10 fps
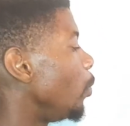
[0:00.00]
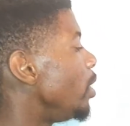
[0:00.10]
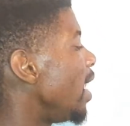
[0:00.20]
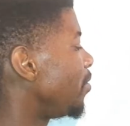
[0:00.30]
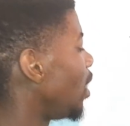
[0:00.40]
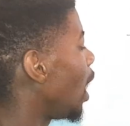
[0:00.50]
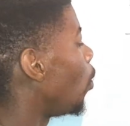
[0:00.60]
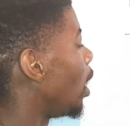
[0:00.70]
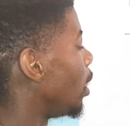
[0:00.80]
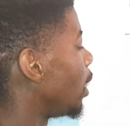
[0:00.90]
We have
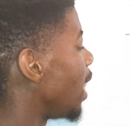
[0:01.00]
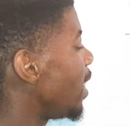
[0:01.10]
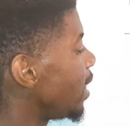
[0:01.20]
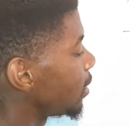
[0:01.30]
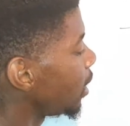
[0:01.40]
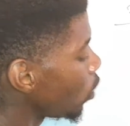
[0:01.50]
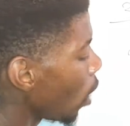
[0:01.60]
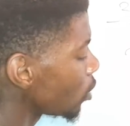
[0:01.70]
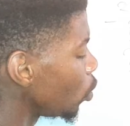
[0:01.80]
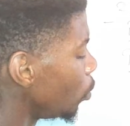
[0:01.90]
our guidance
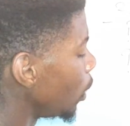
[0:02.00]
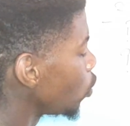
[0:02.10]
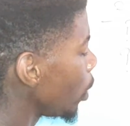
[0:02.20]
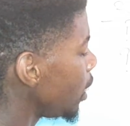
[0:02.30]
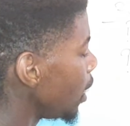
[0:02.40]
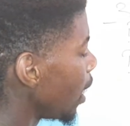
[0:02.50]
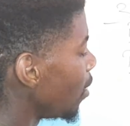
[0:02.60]
equals to 20.